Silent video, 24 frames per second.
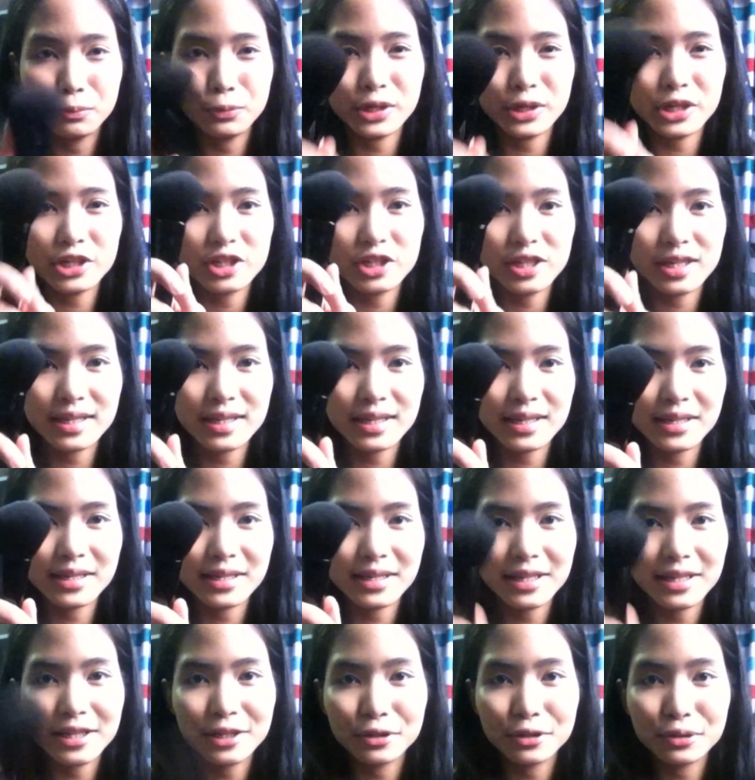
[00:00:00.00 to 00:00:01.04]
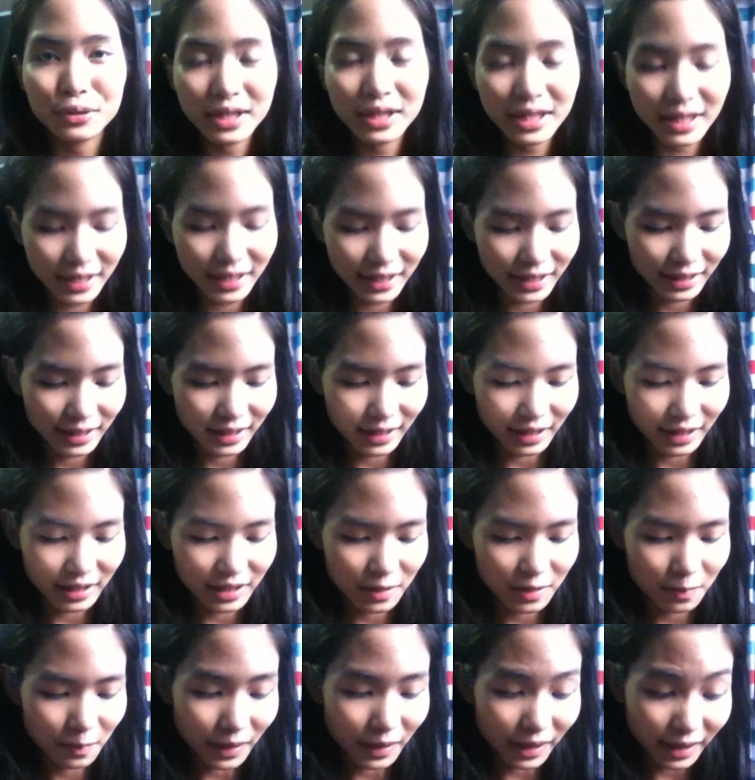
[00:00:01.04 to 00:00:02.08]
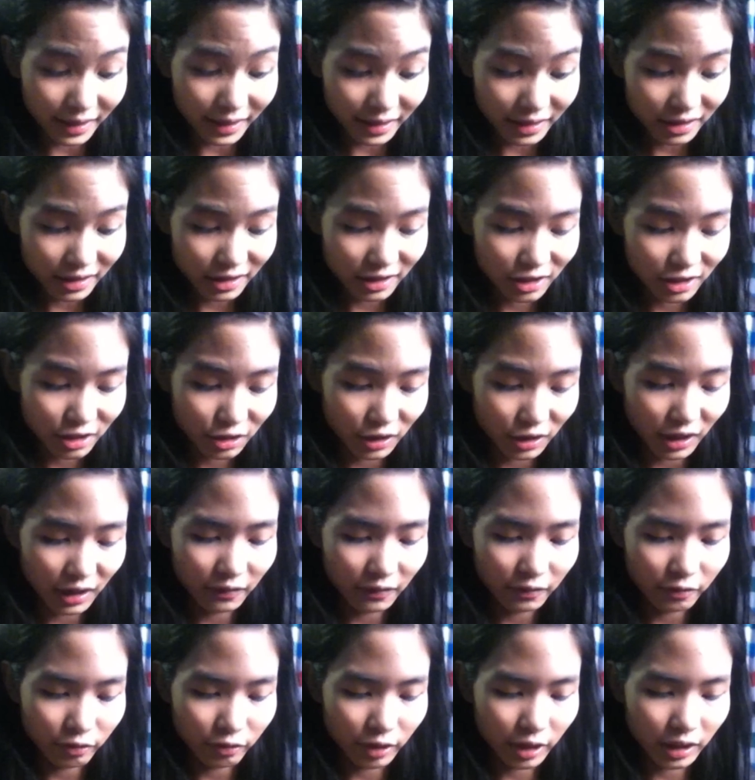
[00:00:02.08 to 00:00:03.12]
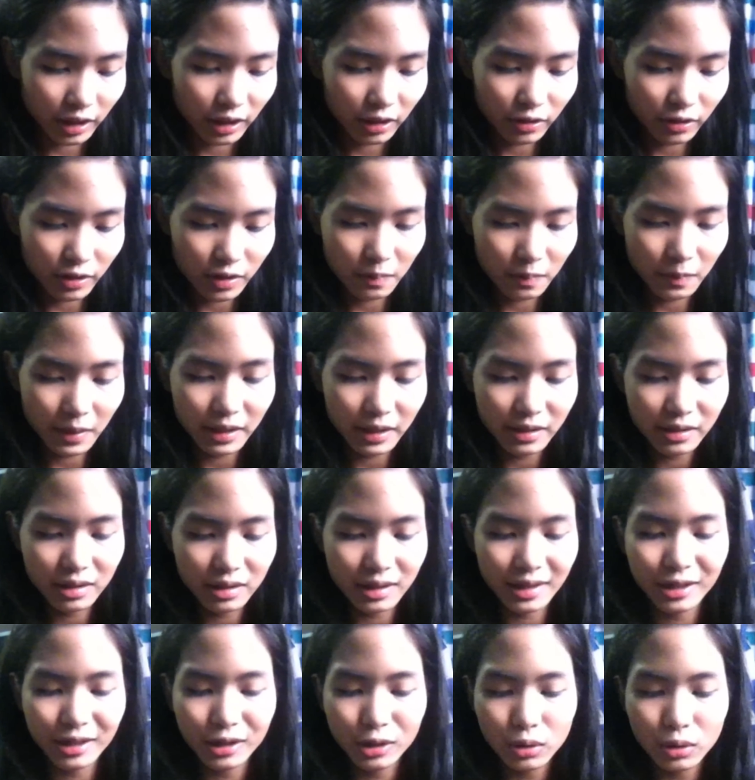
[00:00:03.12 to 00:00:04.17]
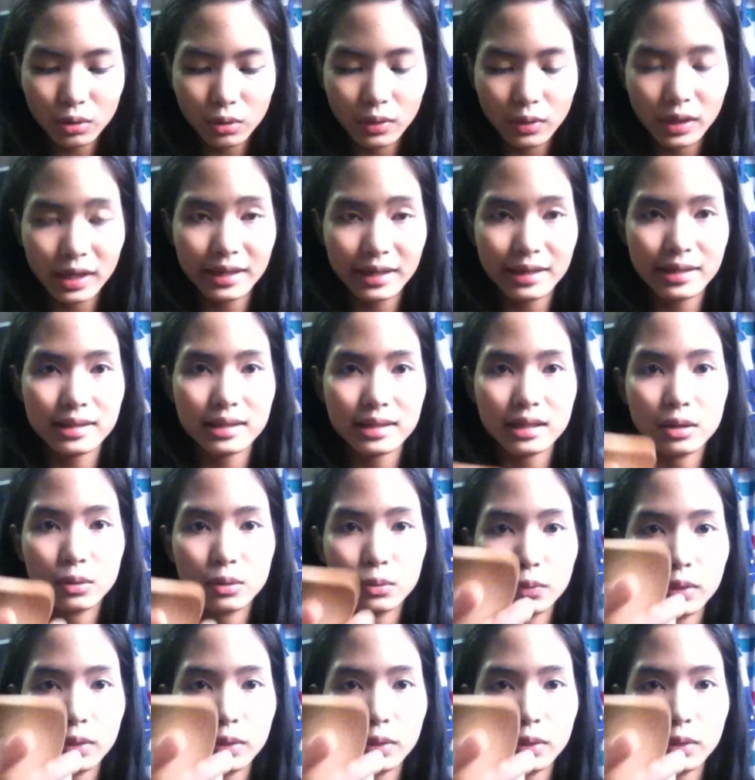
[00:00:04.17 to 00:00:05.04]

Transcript: brush is easier to clean than sponge. You have to clean your sponge like twice a